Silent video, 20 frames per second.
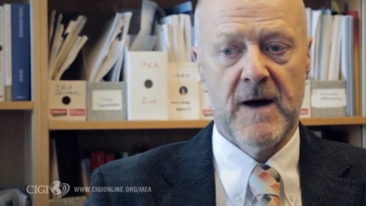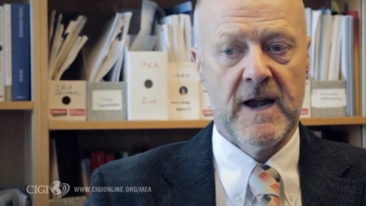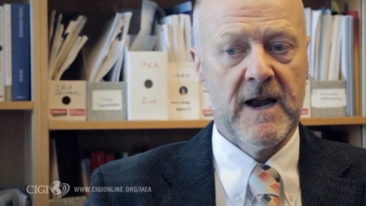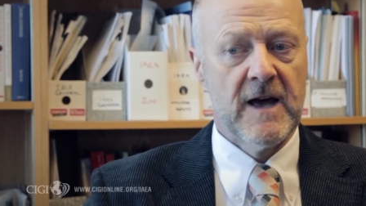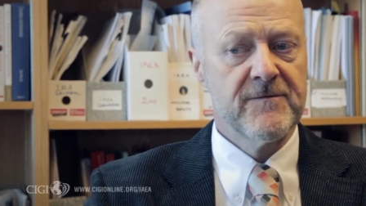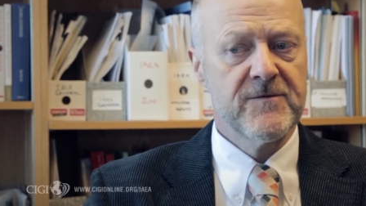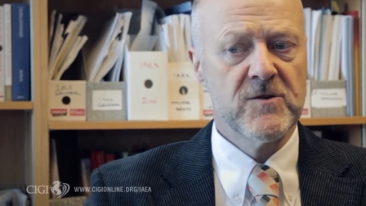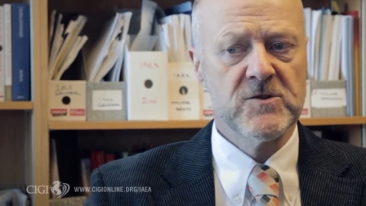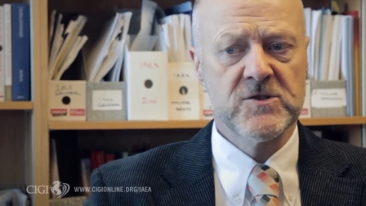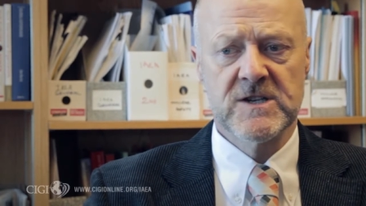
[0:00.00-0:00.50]
and
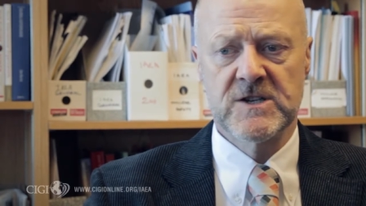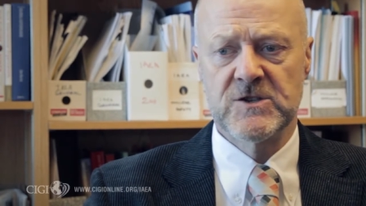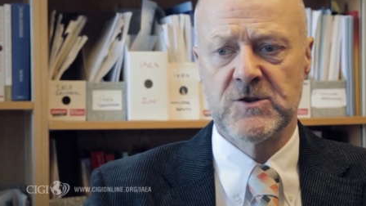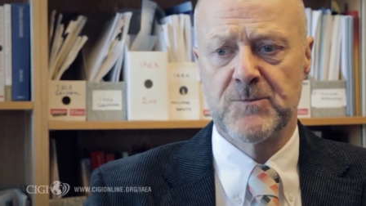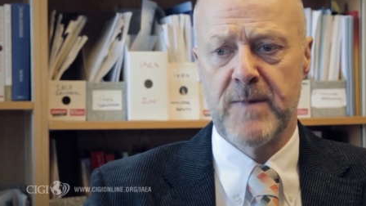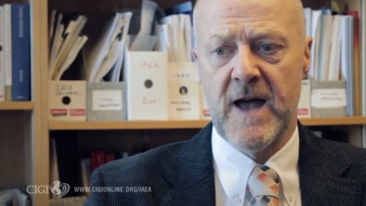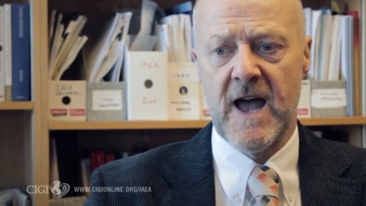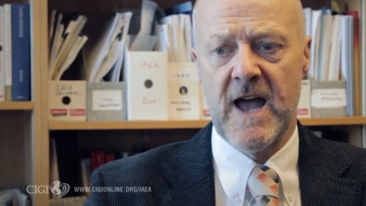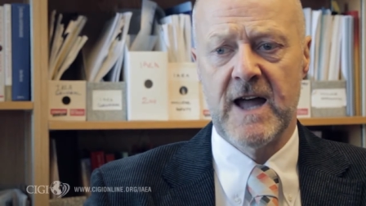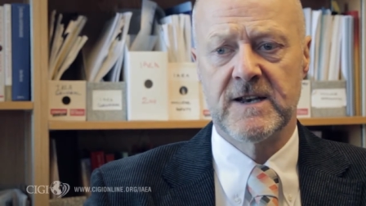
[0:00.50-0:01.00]
unfortunately
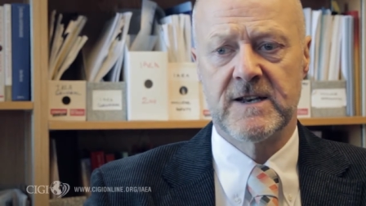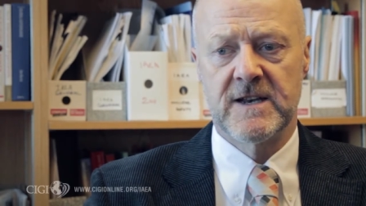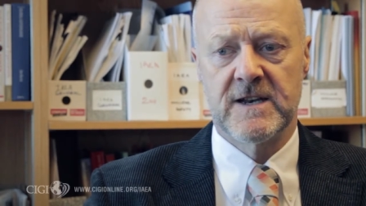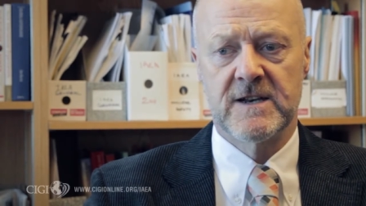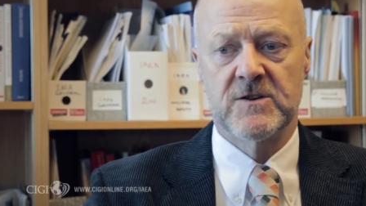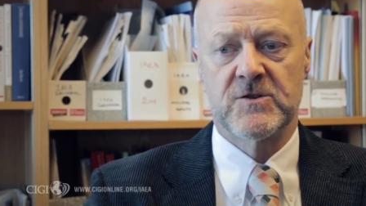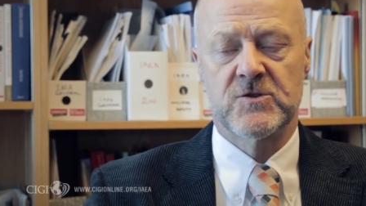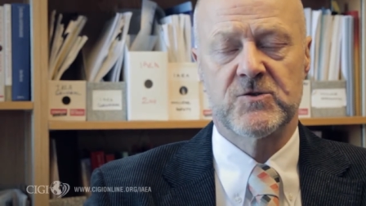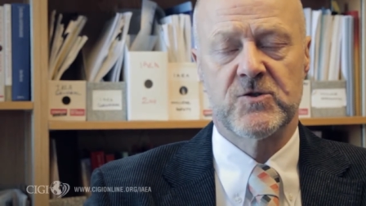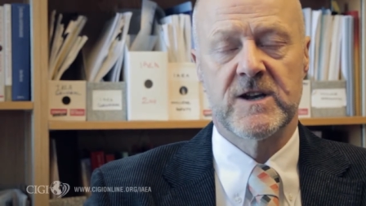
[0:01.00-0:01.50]
Japan
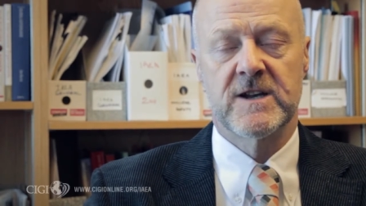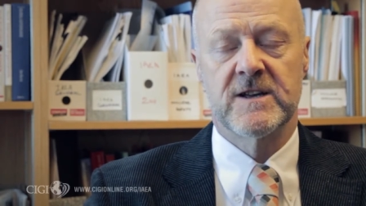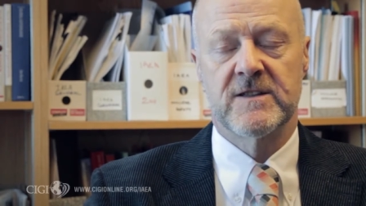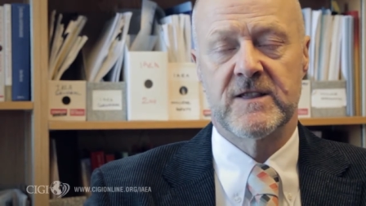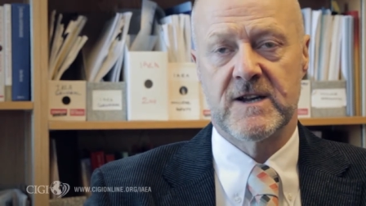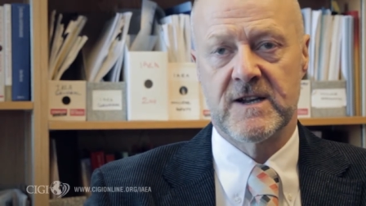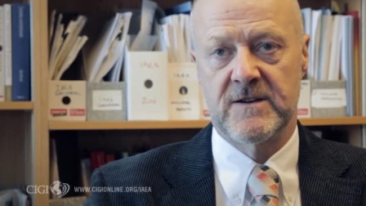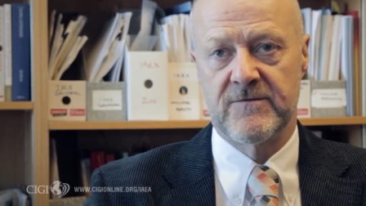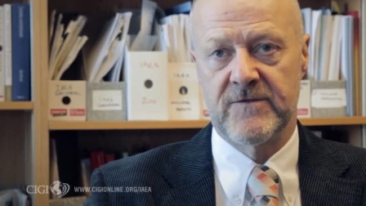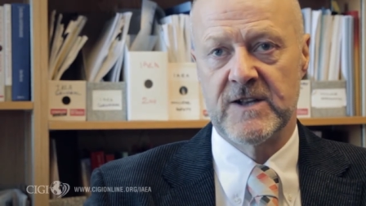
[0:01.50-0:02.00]
didn't trigger
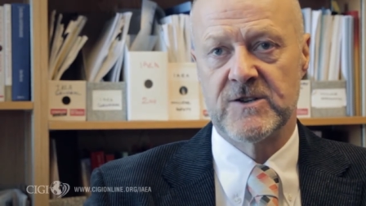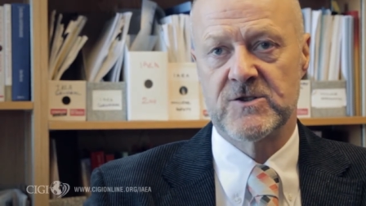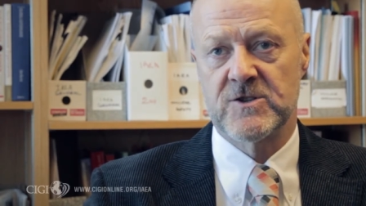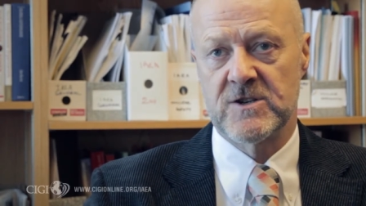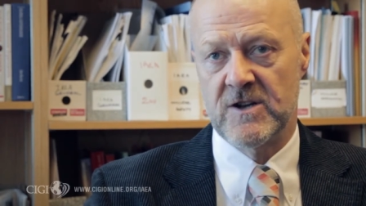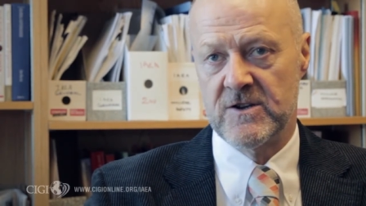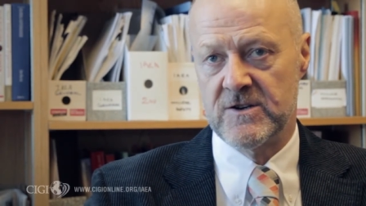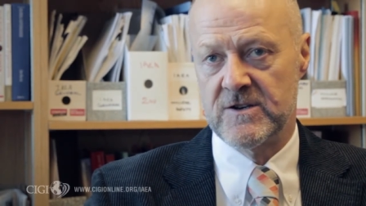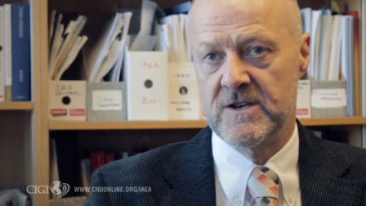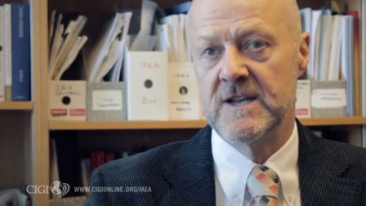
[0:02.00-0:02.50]
the
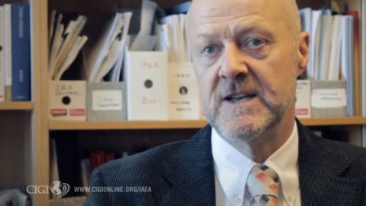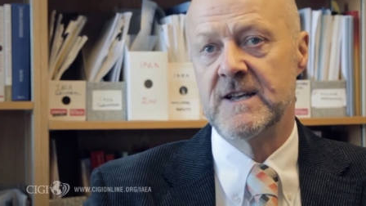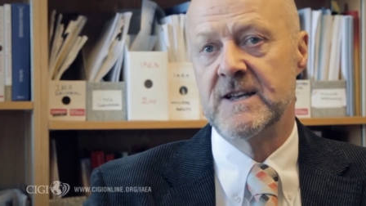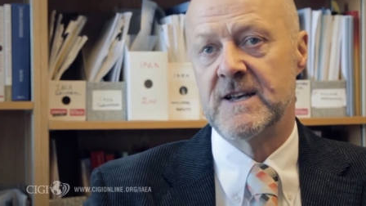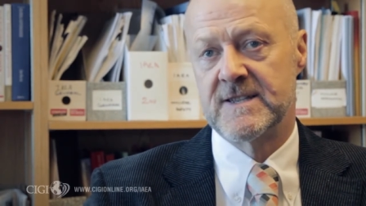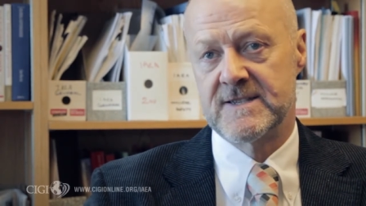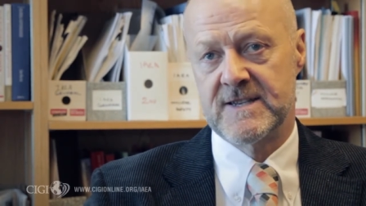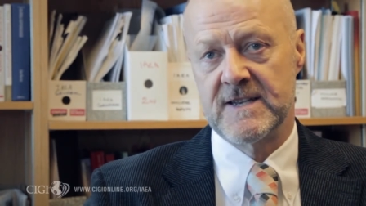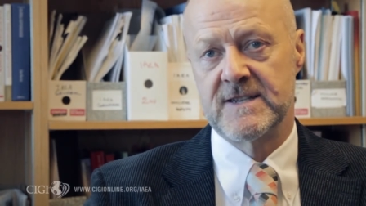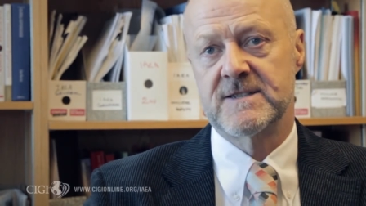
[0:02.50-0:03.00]
Convention on
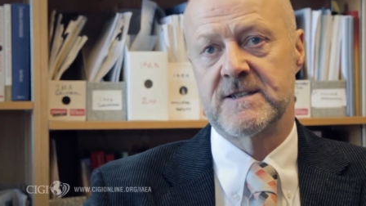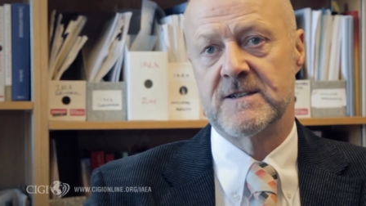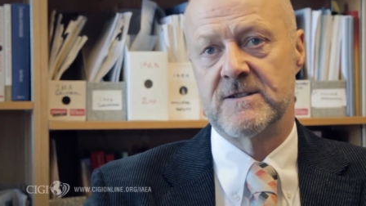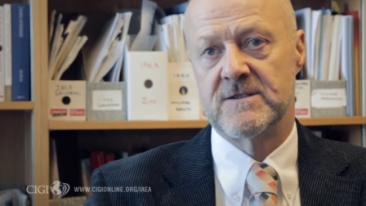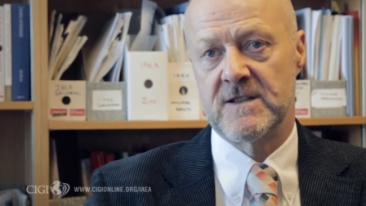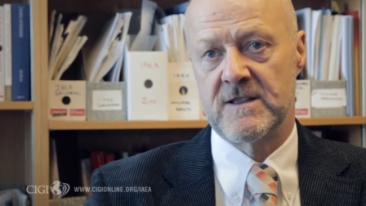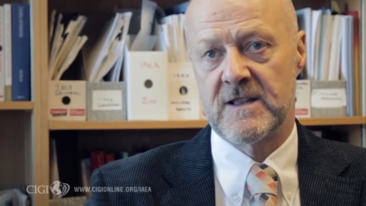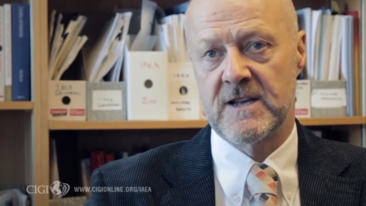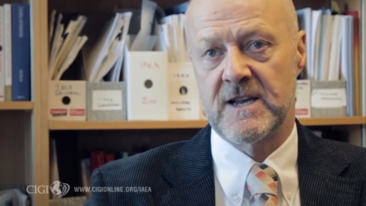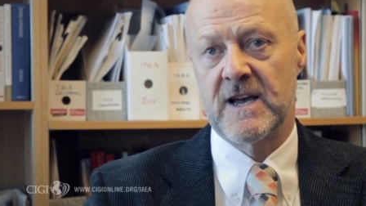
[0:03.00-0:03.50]

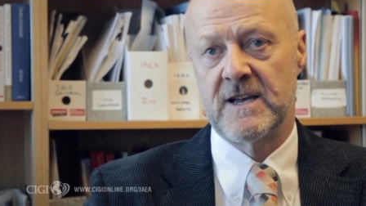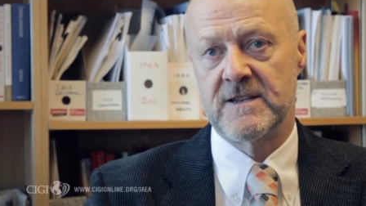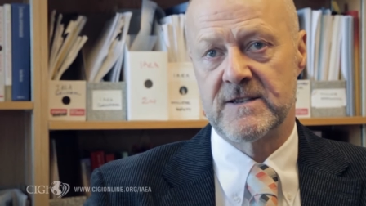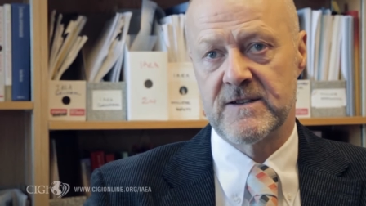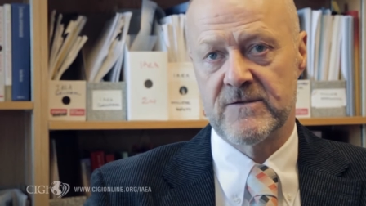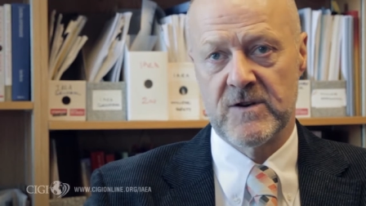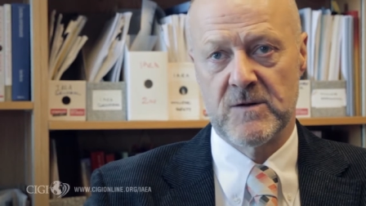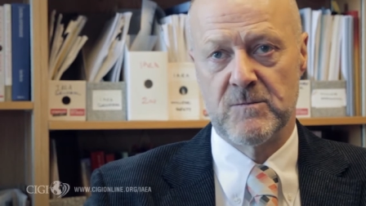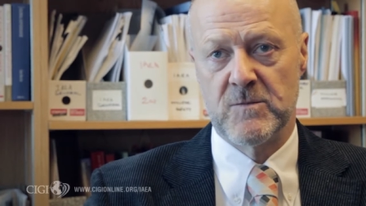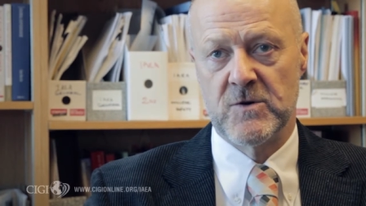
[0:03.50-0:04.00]
Assistance in the case
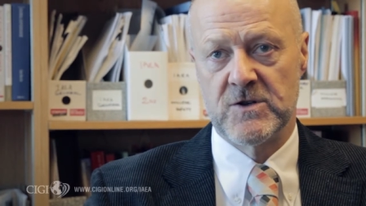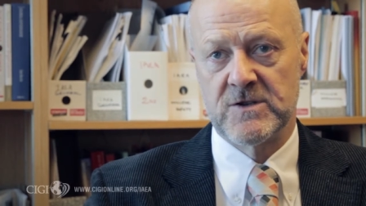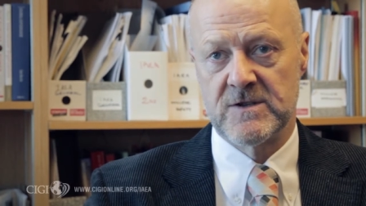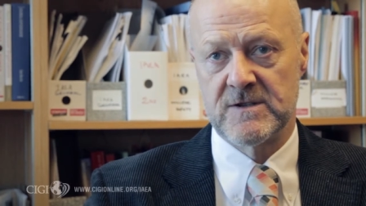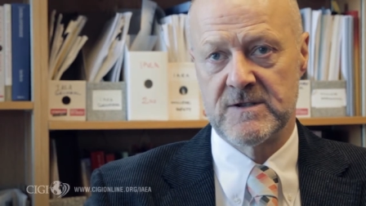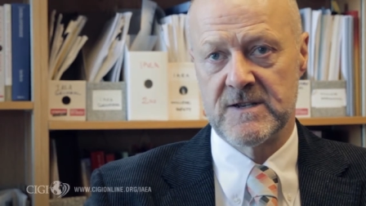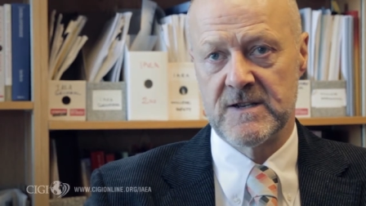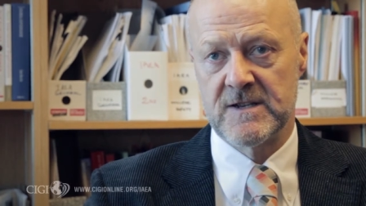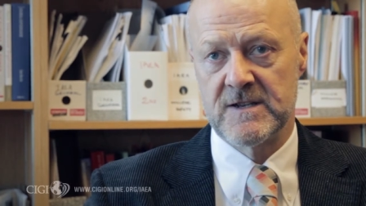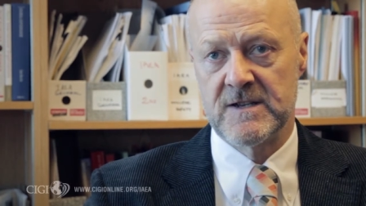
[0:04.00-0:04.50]
of an
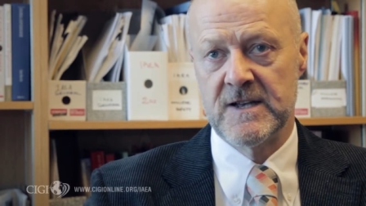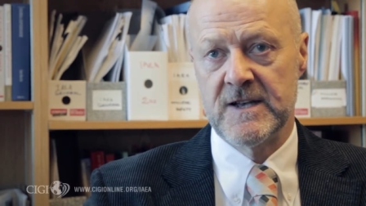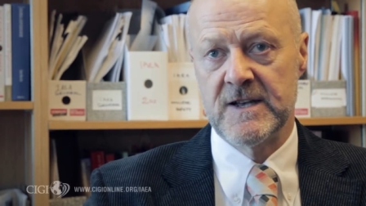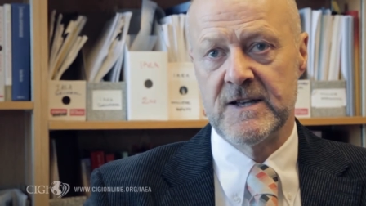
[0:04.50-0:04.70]
emergency.